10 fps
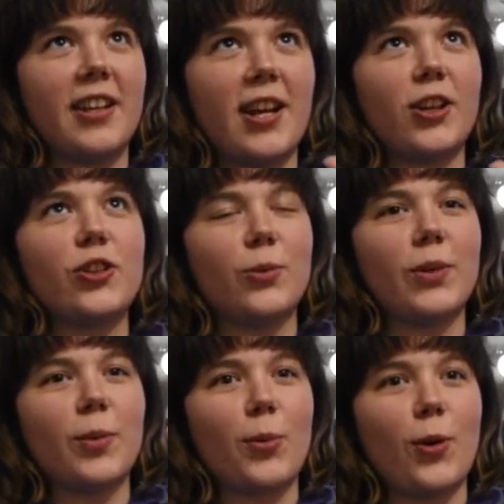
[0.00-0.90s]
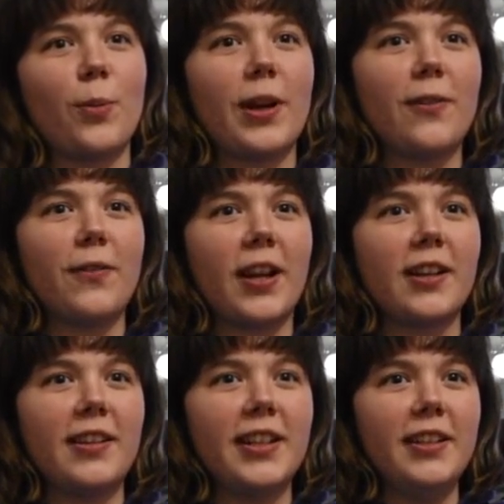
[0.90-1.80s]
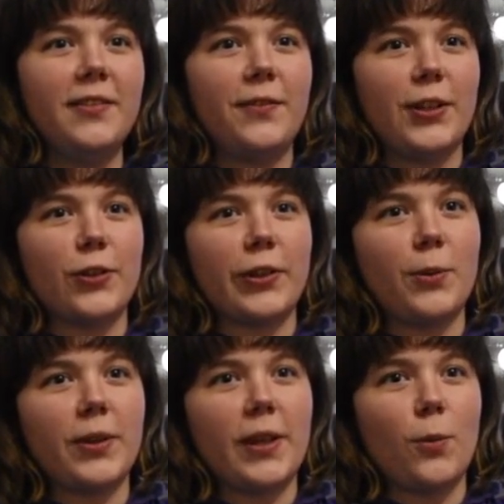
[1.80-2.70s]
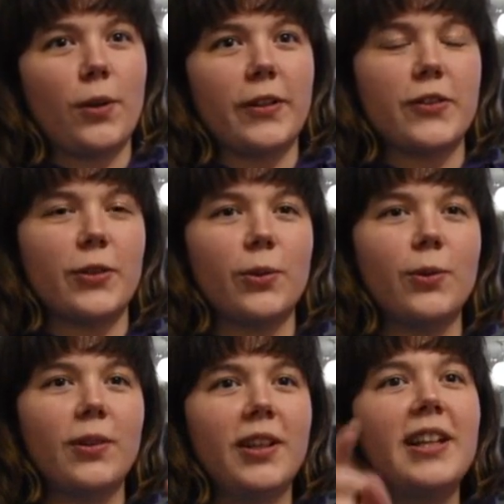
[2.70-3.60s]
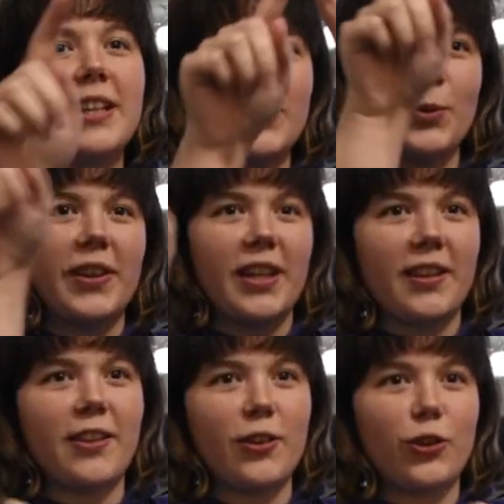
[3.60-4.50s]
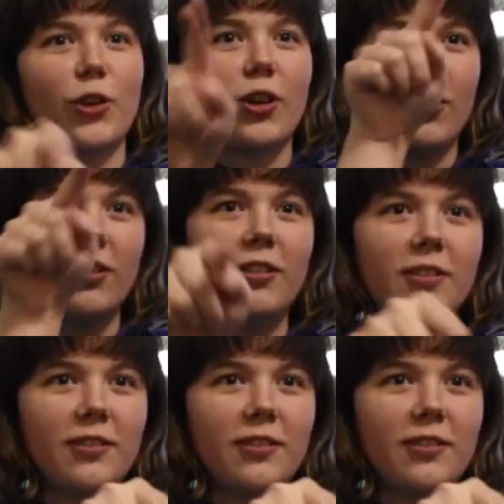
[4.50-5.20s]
connection with the Promare finally and figures out what they want to do, he's within the circle.